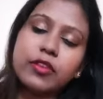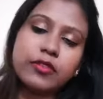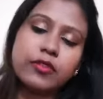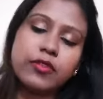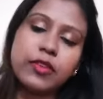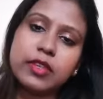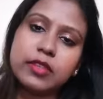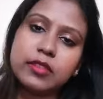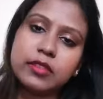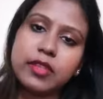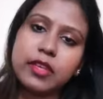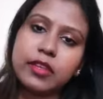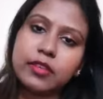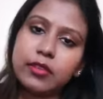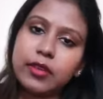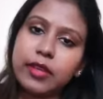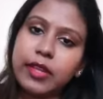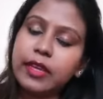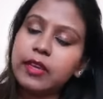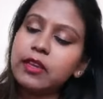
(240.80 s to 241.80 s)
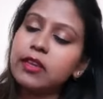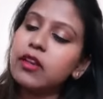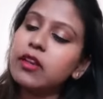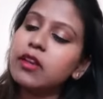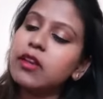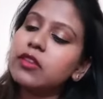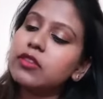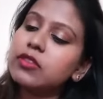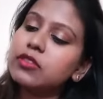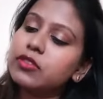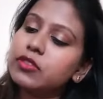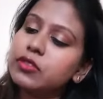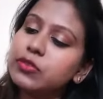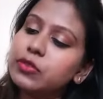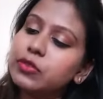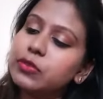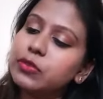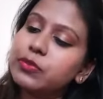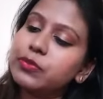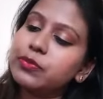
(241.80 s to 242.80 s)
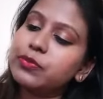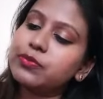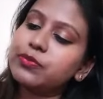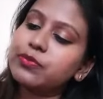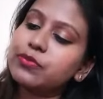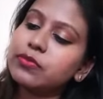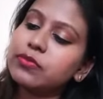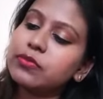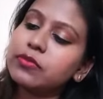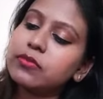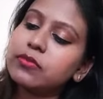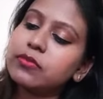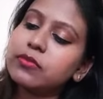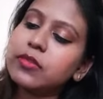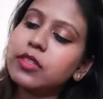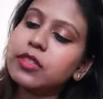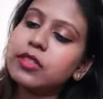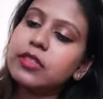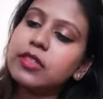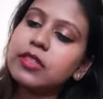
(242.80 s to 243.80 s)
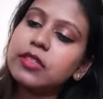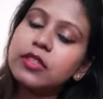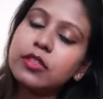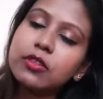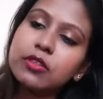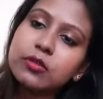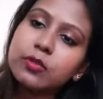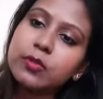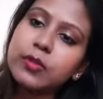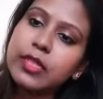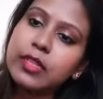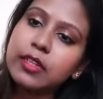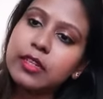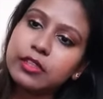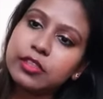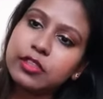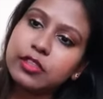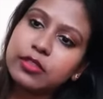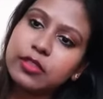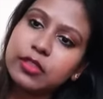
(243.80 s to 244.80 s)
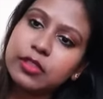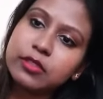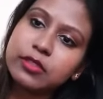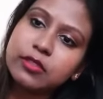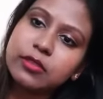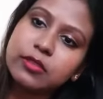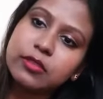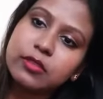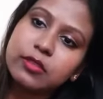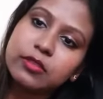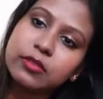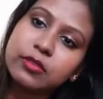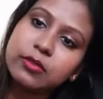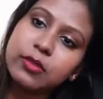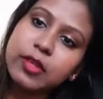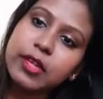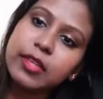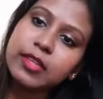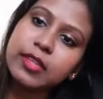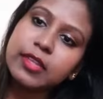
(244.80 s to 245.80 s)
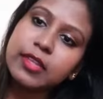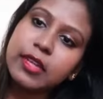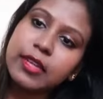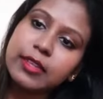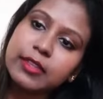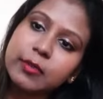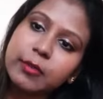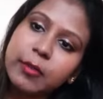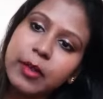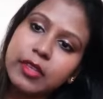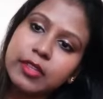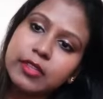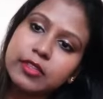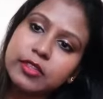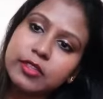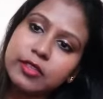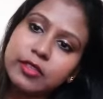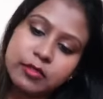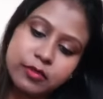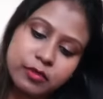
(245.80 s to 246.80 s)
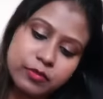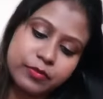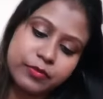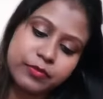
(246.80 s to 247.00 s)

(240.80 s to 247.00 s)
for your face and your neck. So it, it looks pretty luxurious. So I really like the packaging.